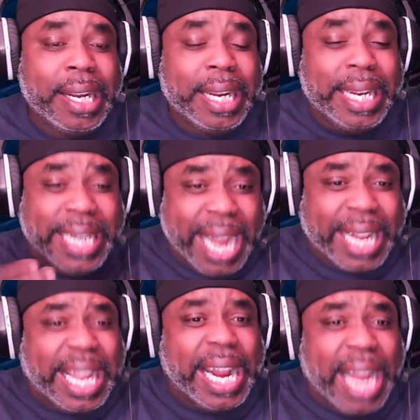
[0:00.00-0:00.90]
Get
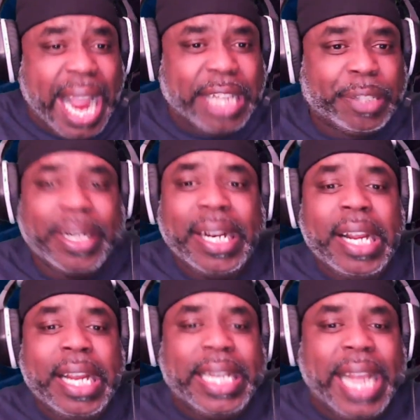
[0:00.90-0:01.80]
that hatred,
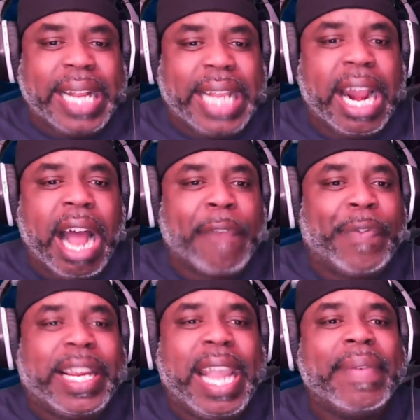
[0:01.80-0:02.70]
get that
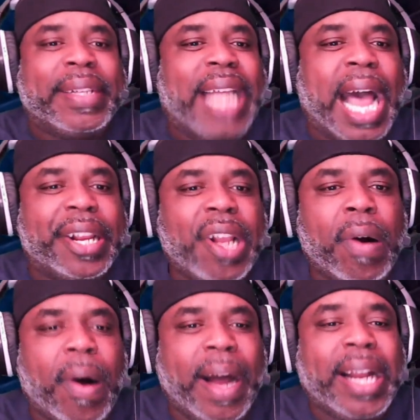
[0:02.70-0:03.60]
unforgiveness out of your
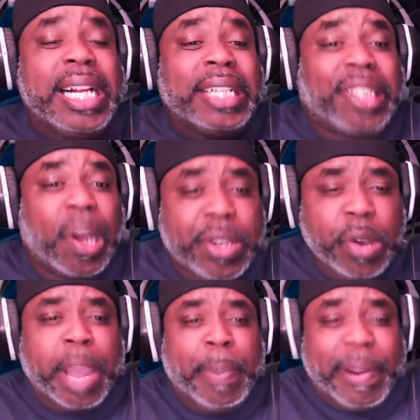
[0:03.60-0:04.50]
heart so you
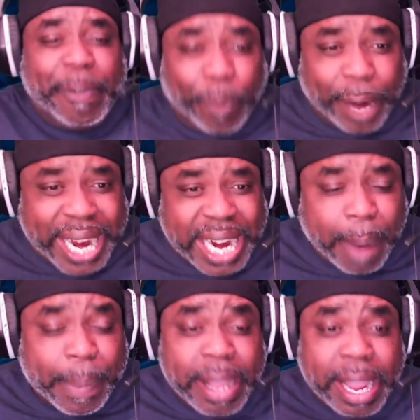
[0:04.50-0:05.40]
can be freed up
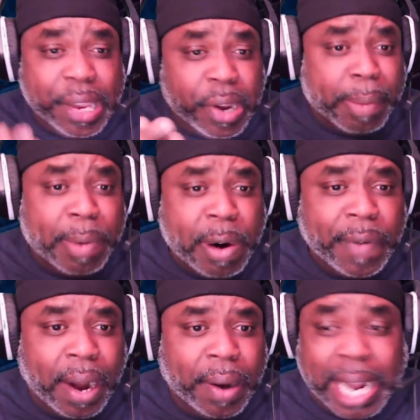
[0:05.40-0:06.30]
and you can move
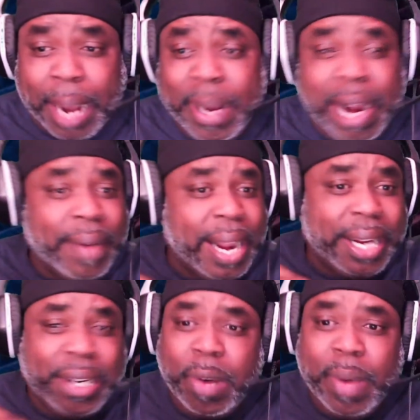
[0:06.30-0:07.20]
on. Now, whatever they
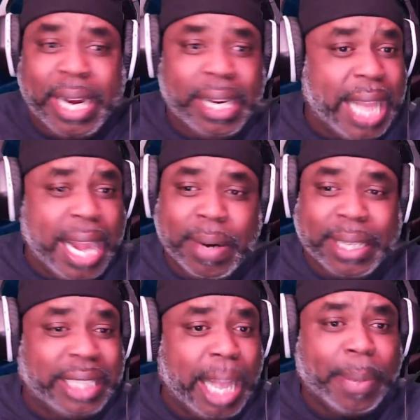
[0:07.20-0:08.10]
do with it, they don't
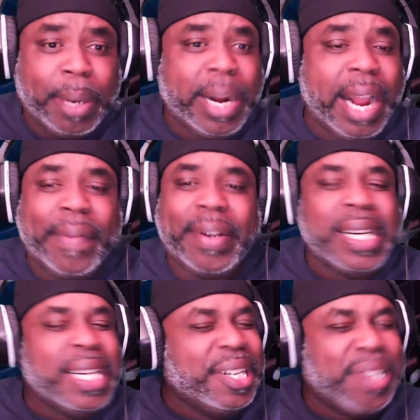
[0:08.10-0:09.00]
accept it or whatever,
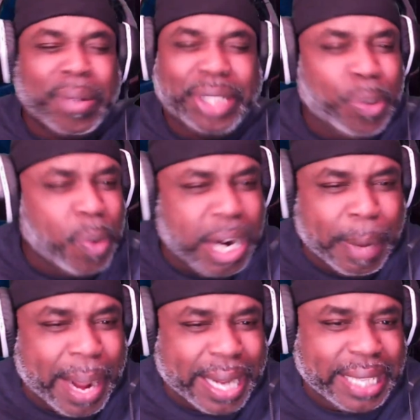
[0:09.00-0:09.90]
don't you worry
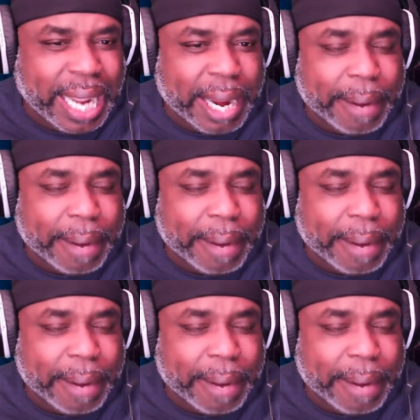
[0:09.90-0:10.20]
about that.